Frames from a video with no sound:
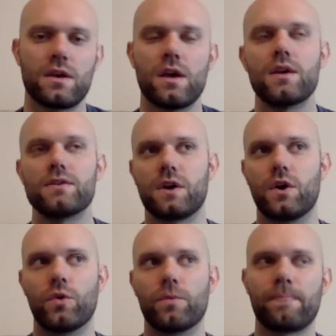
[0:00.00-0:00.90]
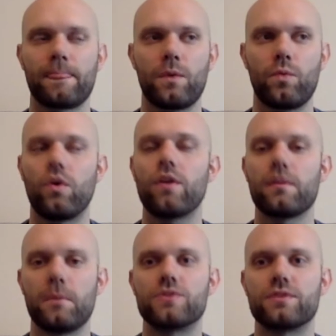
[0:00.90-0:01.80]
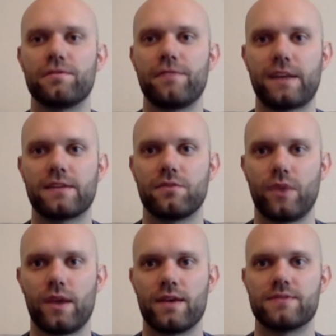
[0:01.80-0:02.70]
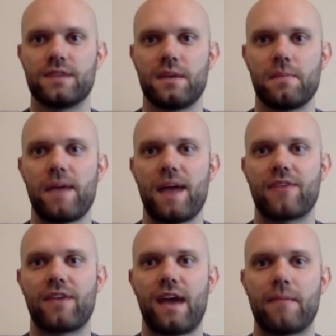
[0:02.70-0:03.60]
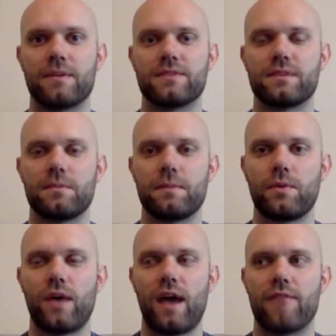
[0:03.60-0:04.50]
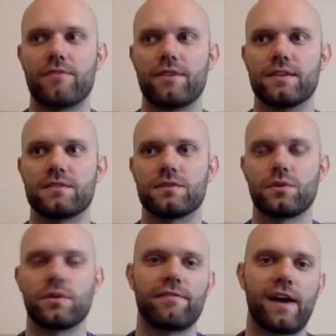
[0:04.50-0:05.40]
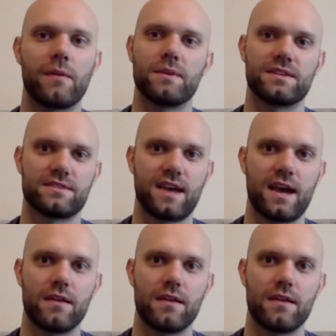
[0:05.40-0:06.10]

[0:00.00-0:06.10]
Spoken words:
So one of the most effective ways to impact the habits that people have is through environment design